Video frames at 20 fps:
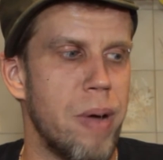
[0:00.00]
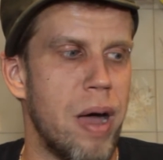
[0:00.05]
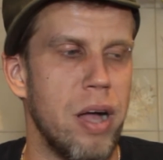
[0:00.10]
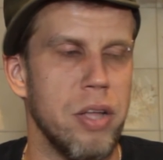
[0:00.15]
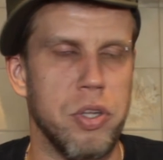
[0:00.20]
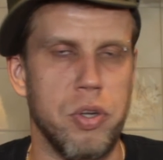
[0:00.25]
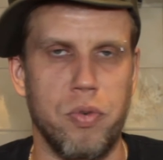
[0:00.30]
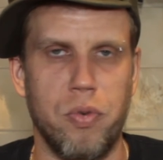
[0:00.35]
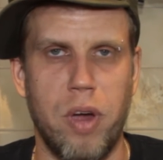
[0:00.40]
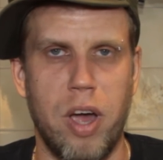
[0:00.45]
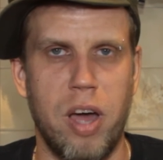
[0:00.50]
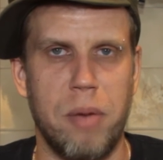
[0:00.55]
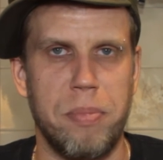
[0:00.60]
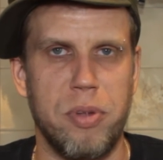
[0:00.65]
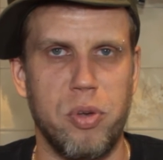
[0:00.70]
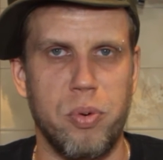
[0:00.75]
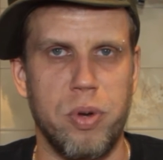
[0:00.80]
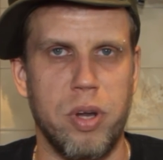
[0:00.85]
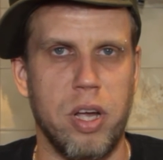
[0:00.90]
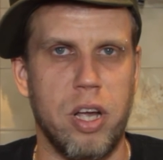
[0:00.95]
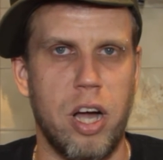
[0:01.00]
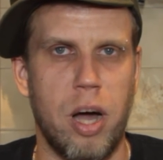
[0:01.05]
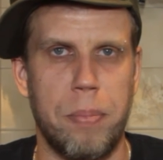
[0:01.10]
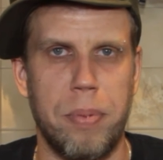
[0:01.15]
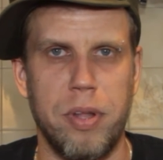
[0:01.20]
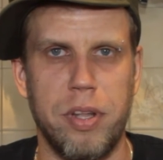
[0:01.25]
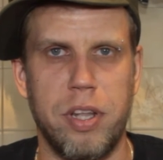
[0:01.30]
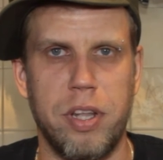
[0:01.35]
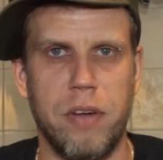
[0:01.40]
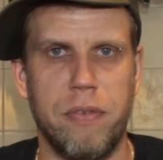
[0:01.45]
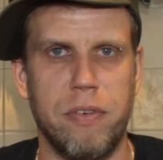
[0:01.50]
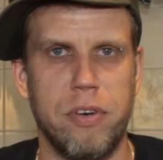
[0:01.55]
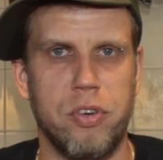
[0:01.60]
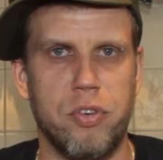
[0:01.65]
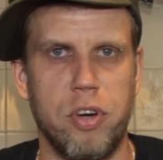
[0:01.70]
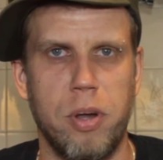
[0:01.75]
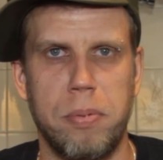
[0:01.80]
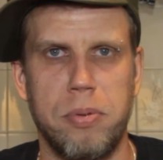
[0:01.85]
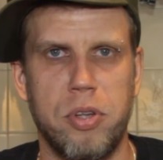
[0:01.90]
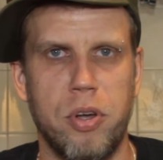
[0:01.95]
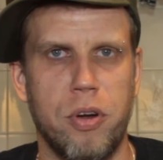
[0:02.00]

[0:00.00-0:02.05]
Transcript: bounce around between a couple of different drips